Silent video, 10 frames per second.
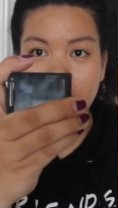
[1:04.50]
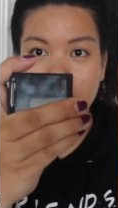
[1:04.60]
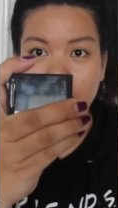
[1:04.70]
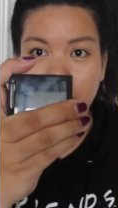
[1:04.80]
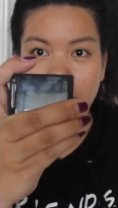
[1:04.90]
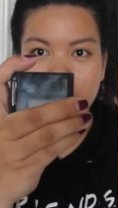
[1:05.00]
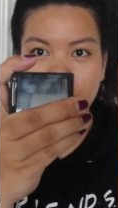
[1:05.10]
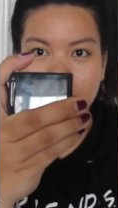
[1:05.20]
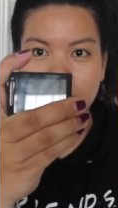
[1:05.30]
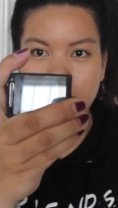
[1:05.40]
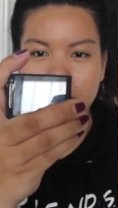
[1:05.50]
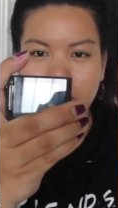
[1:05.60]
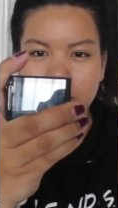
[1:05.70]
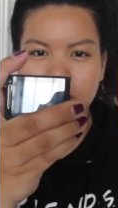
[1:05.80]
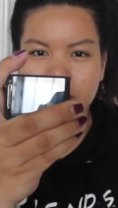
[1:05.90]
at the back. I
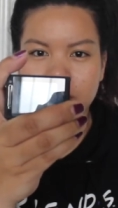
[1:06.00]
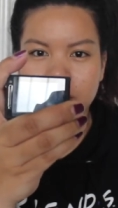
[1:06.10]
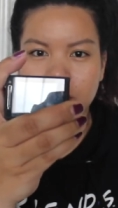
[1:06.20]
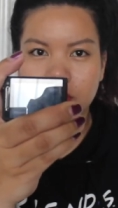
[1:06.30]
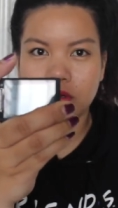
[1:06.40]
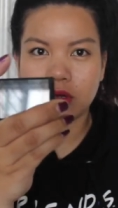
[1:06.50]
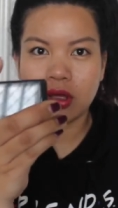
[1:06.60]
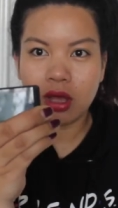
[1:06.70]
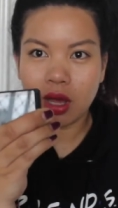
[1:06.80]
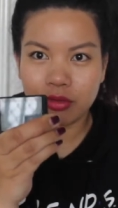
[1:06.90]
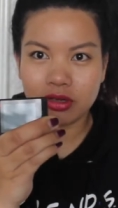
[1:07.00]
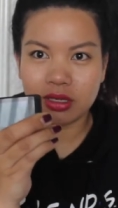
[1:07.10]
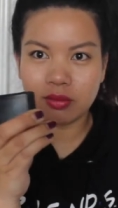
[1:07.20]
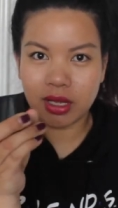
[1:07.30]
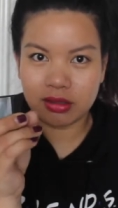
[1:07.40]
wonder if it'll turn on. I'm
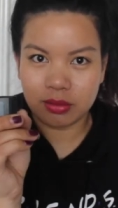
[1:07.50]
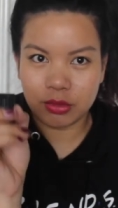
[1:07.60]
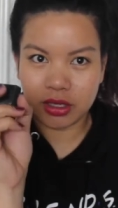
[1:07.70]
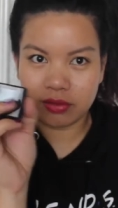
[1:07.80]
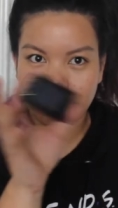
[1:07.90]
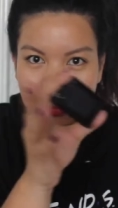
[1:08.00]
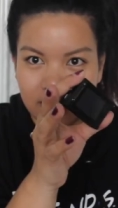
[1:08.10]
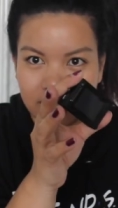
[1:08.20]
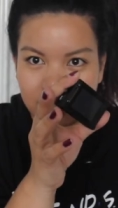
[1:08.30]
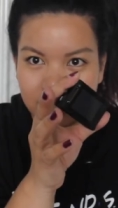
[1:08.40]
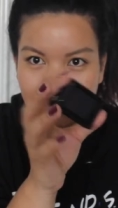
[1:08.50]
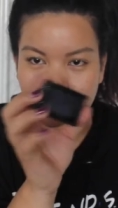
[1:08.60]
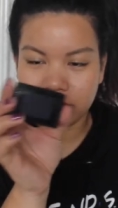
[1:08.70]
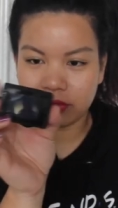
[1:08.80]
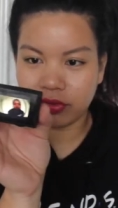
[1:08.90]
using my SIM card for this,
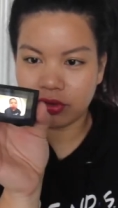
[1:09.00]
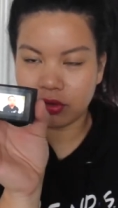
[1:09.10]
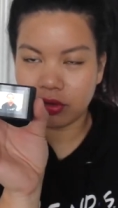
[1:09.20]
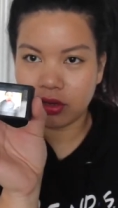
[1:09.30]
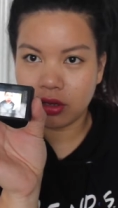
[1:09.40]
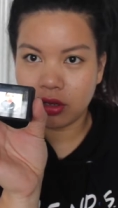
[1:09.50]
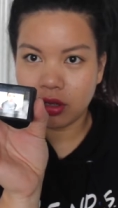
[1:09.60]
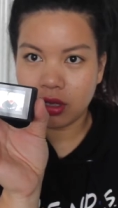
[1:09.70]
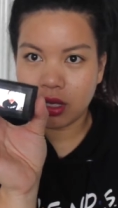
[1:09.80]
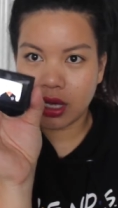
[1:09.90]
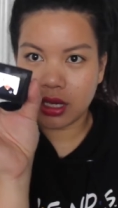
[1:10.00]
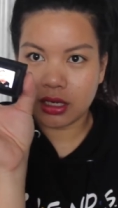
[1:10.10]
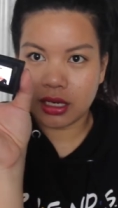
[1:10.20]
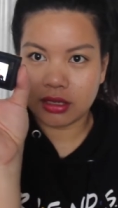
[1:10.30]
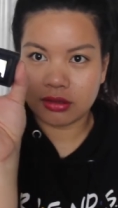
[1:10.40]
for this video. And
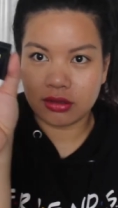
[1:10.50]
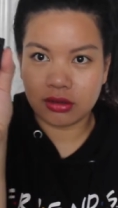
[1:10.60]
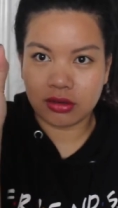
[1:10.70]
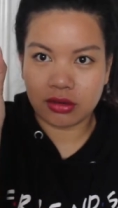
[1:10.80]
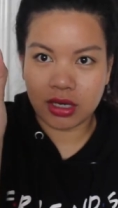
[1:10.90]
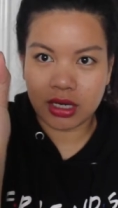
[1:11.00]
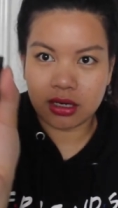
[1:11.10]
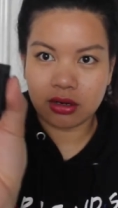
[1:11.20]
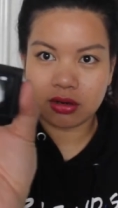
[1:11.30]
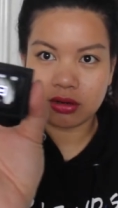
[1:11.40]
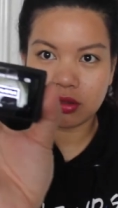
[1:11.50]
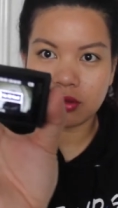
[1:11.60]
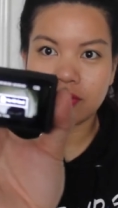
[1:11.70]
it has the screen on the